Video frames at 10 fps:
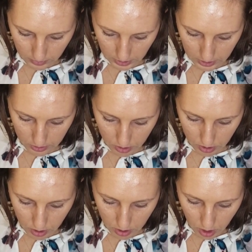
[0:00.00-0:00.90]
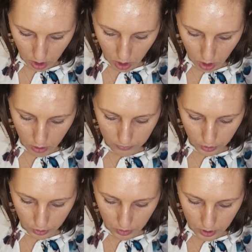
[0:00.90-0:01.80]
Answer, all
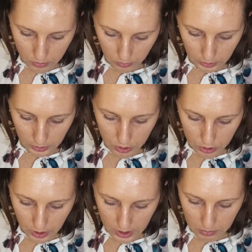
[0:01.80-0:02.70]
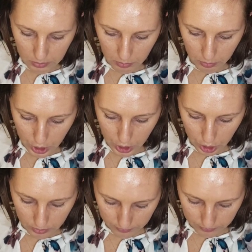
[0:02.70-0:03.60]
fluids readily transmit
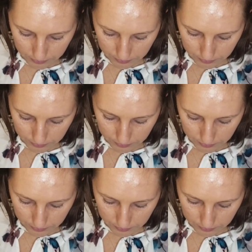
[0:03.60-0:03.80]
pressure.